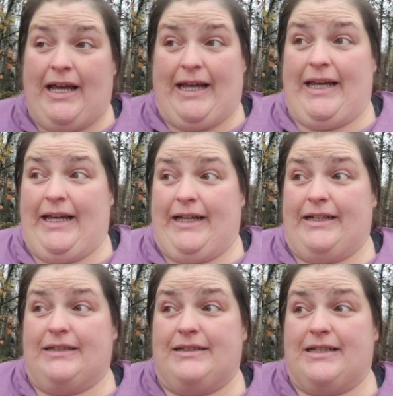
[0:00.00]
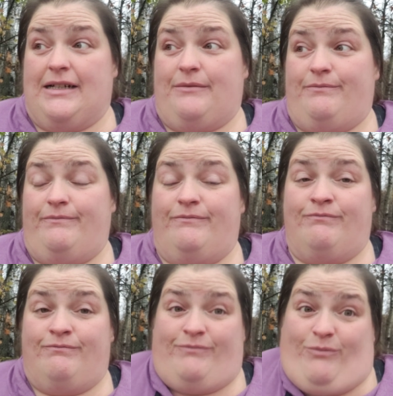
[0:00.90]
And,
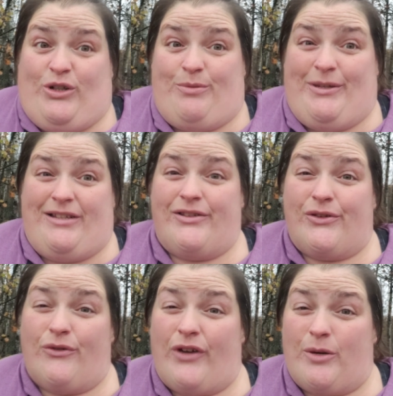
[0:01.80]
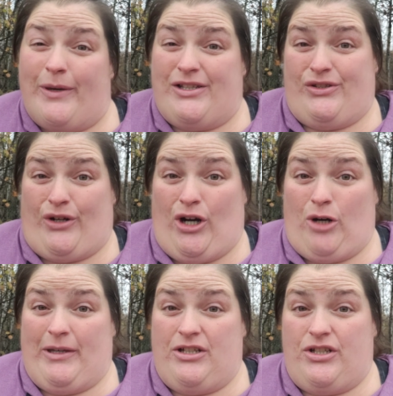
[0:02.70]
which means that their fireplaces are
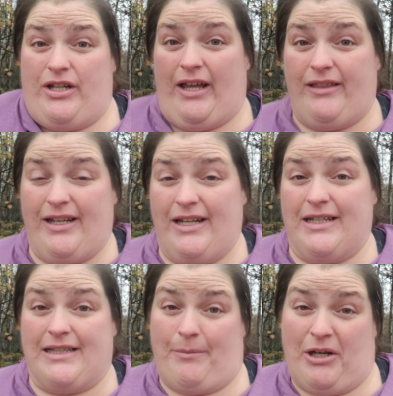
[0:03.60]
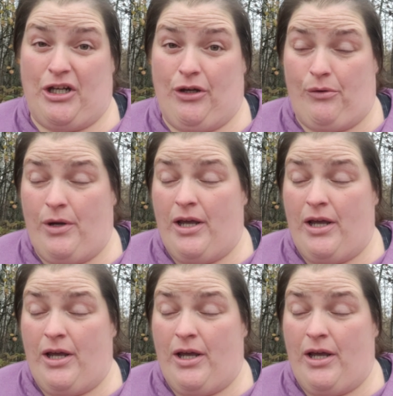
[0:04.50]
garbage and they need to get something new.